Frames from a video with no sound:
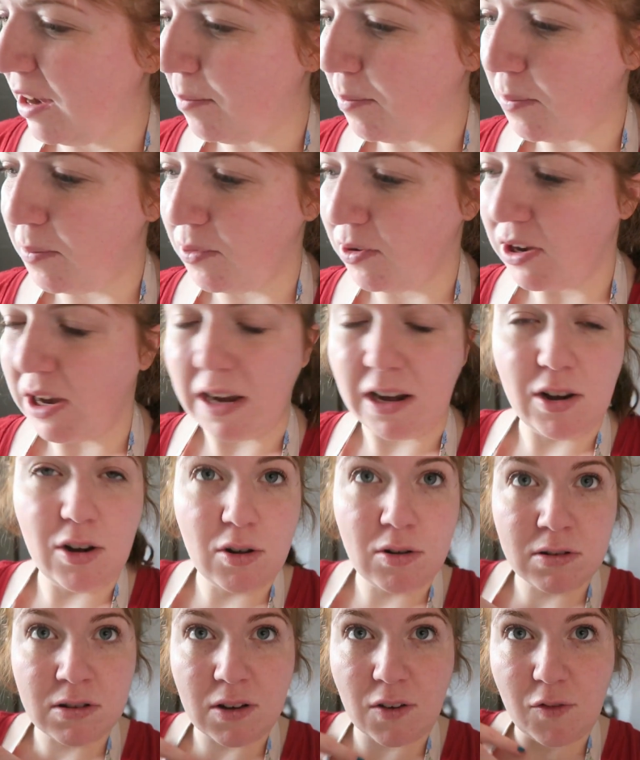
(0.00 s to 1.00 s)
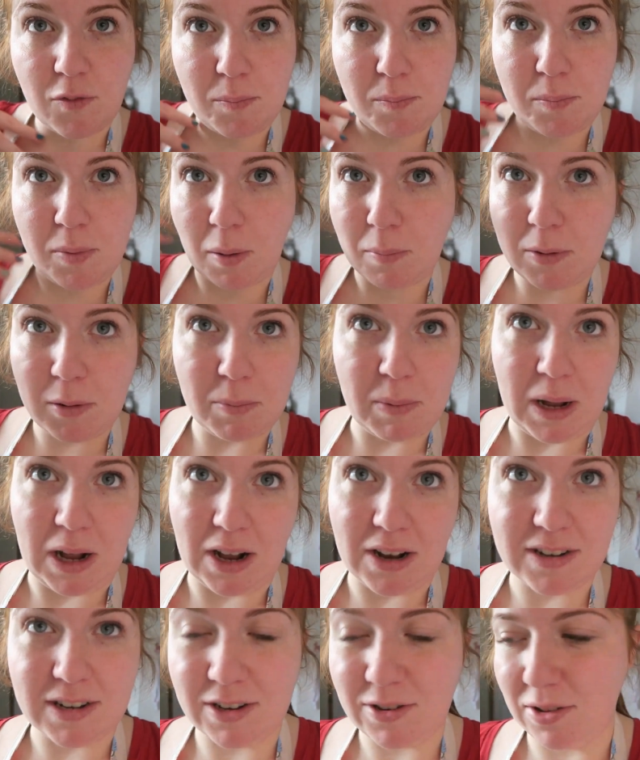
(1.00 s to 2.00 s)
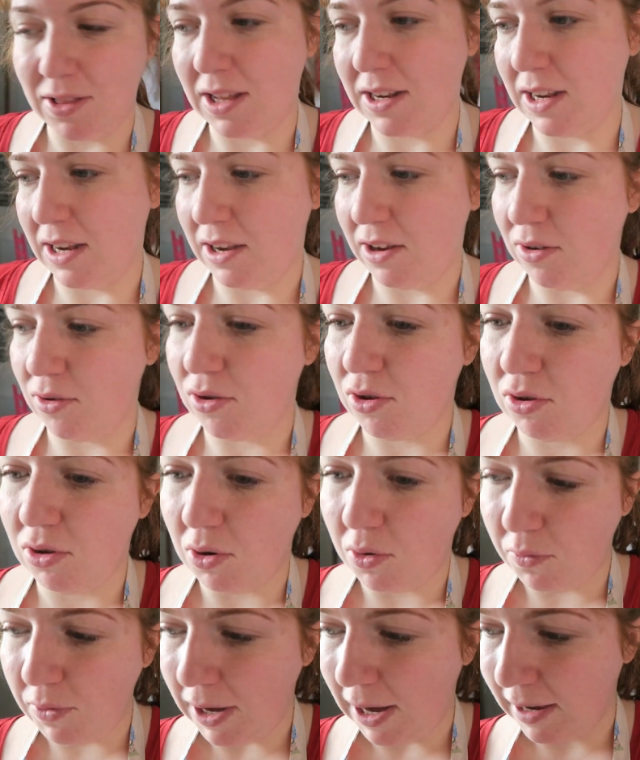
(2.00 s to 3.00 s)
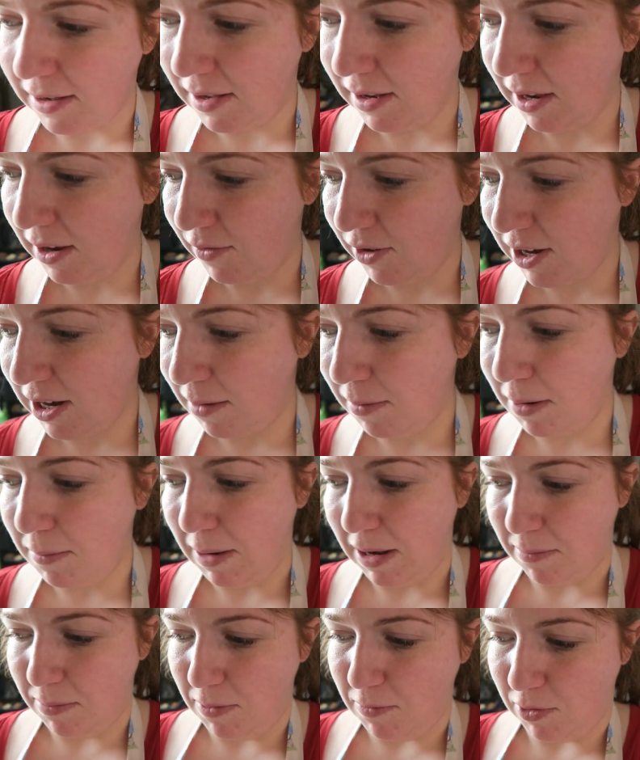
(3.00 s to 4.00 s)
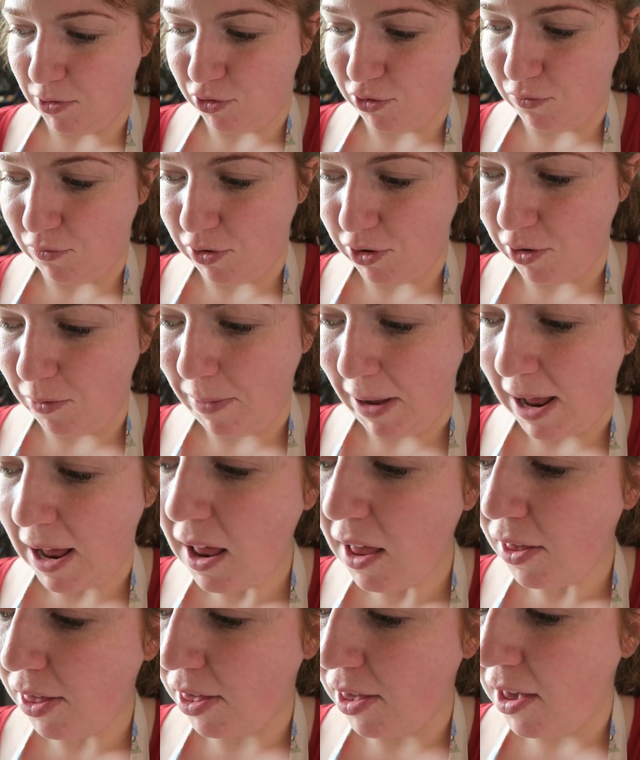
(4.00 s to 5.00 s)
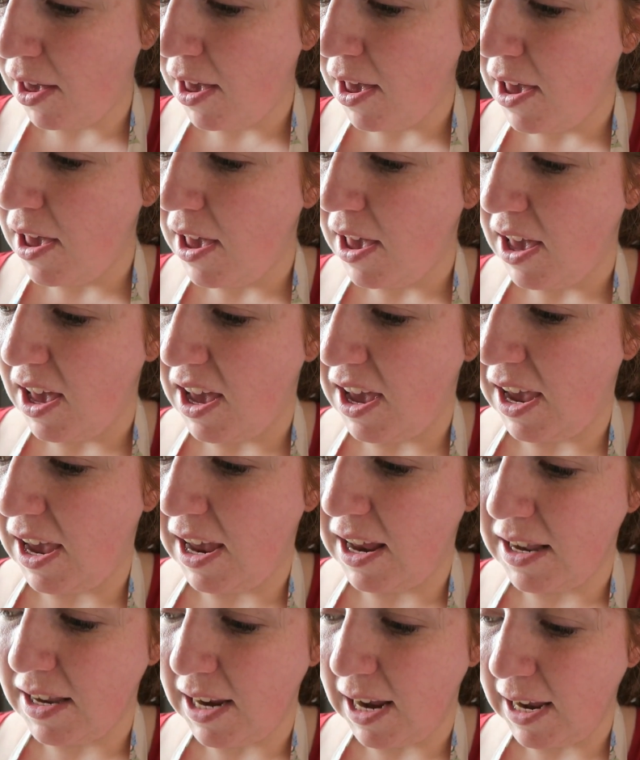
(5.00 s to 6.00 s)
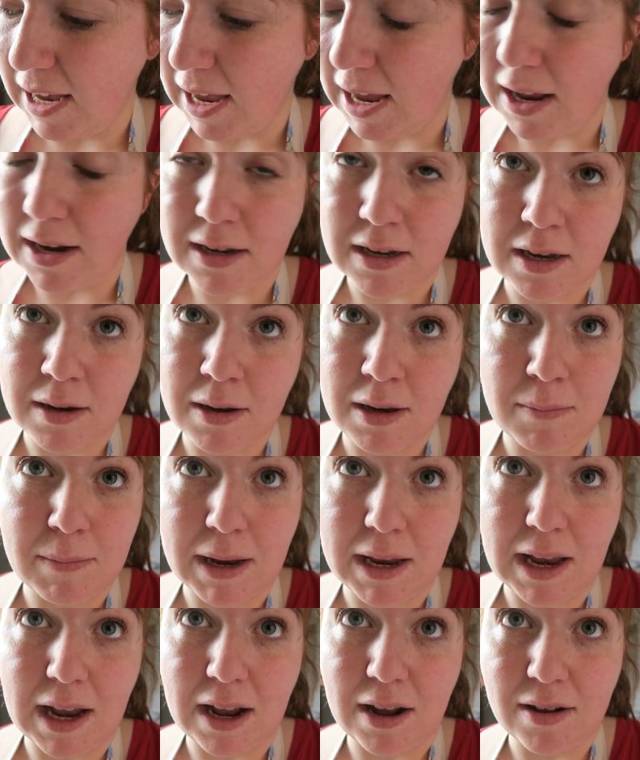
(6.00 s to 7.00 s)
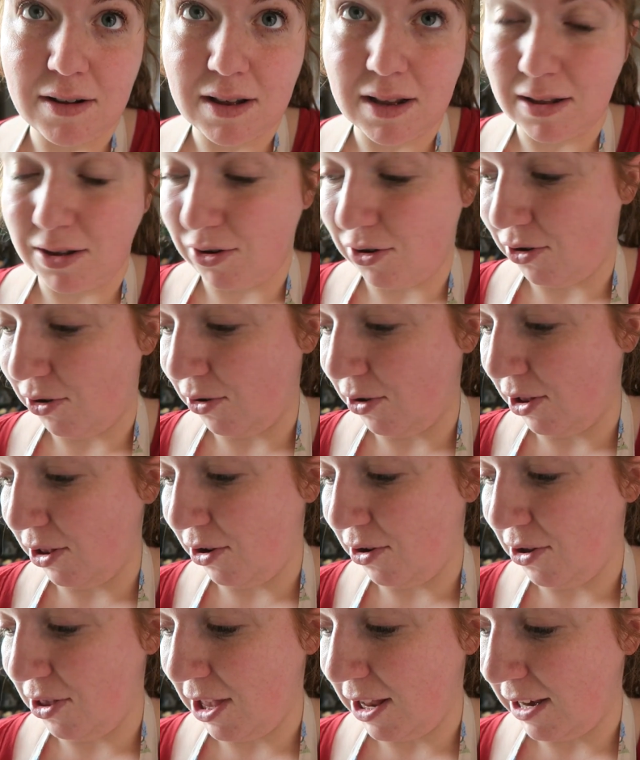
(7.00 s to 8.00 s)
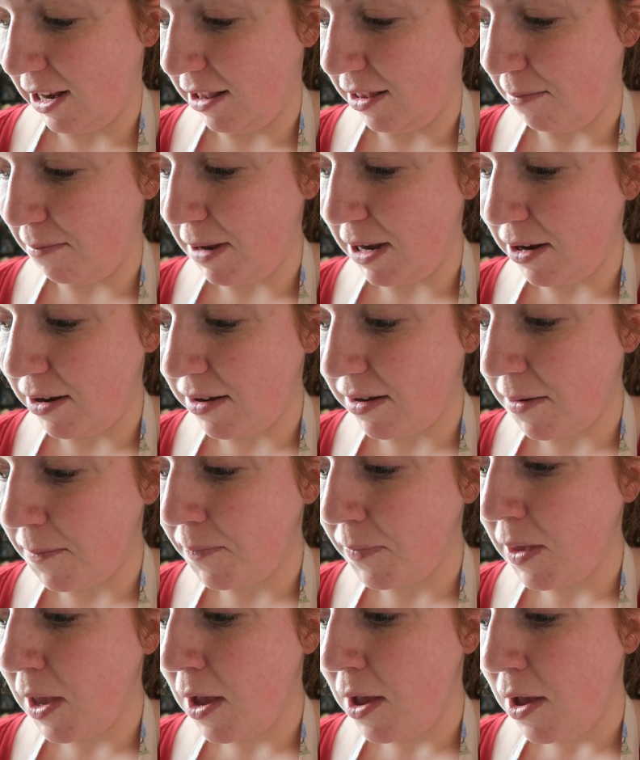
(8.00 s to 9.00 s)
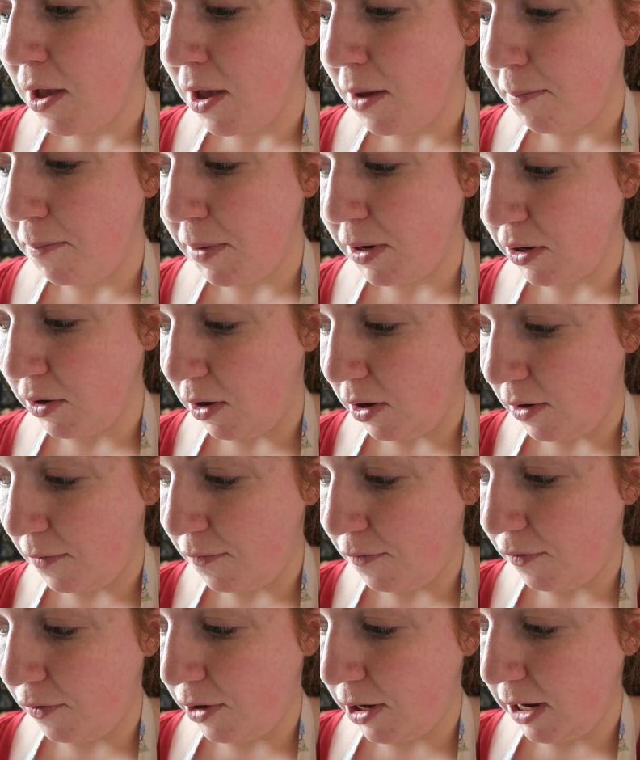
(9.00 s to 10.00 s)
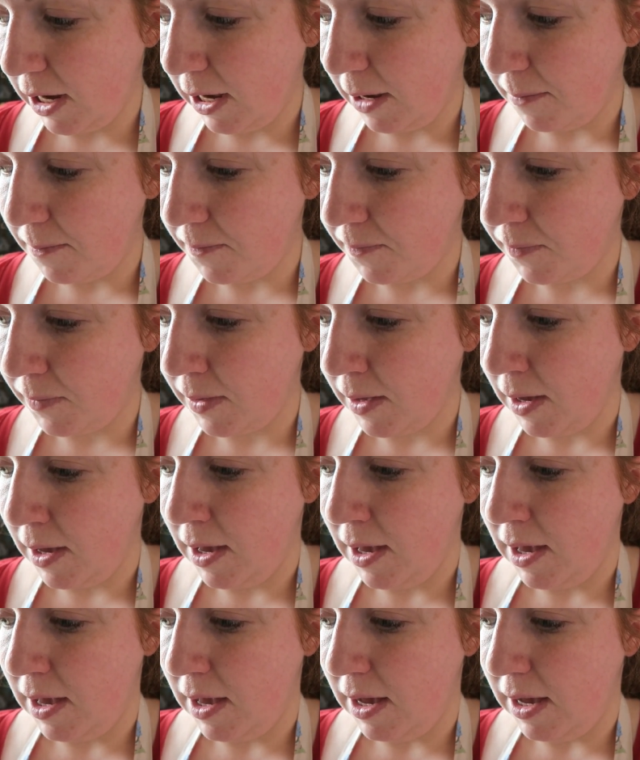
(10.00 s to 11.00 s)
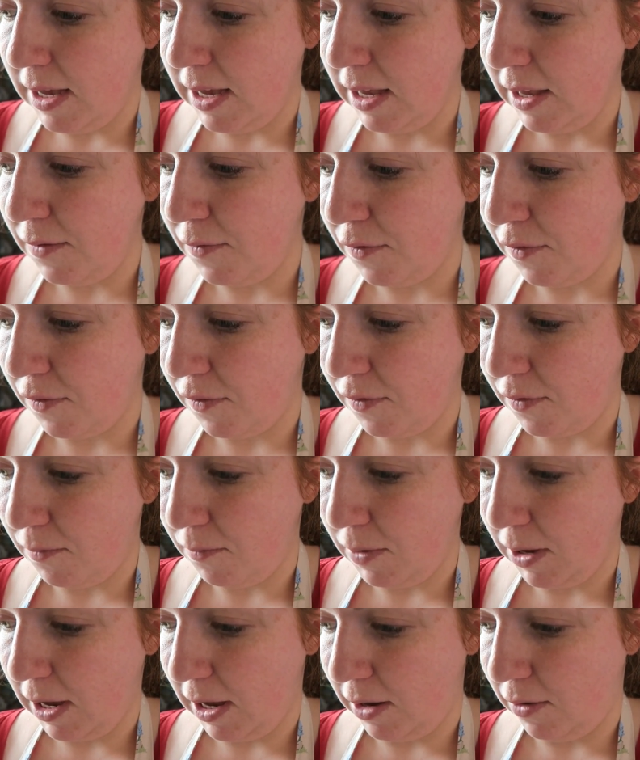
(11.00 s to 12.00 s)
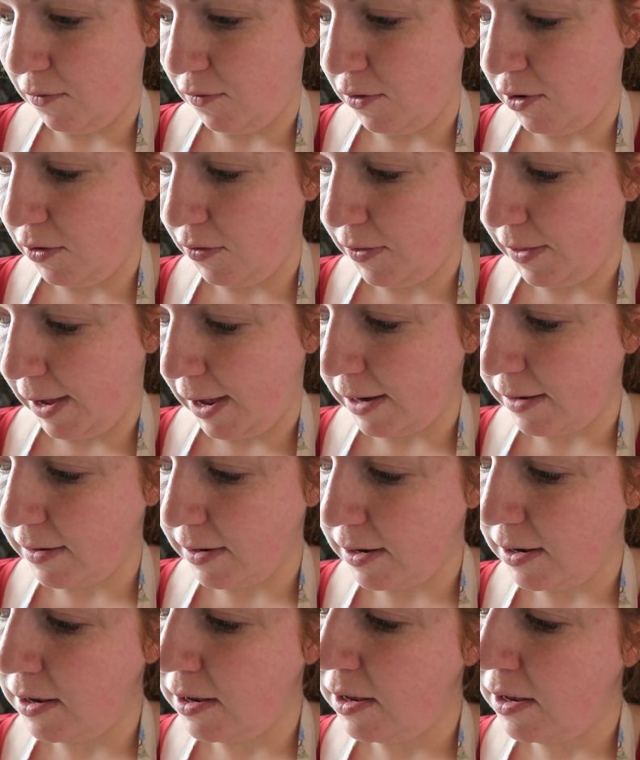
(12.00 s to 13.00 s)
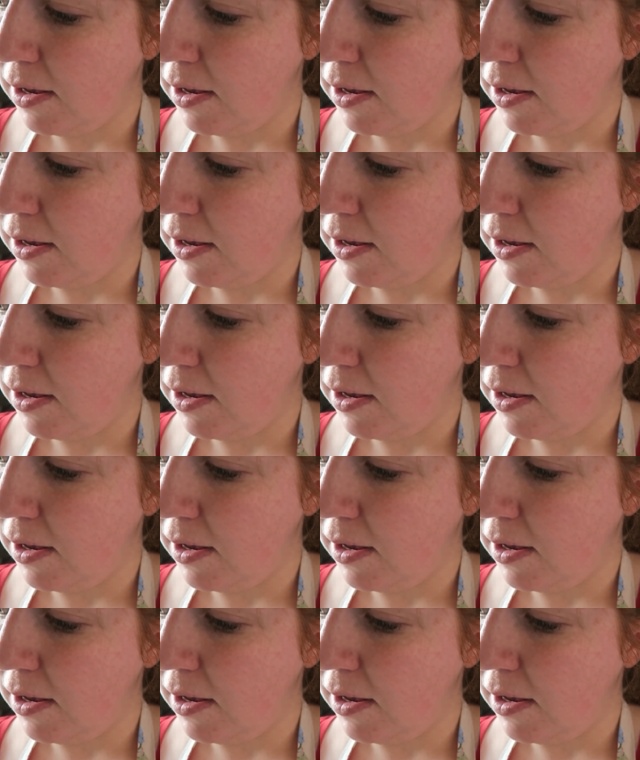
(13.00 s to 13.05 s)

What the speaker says: and puts like loads of bubble bars and all that, and it looks so relaxing every time. It makes me want to run a bath, and I can't in my house to do that at the minute, but hopefully if we can afford that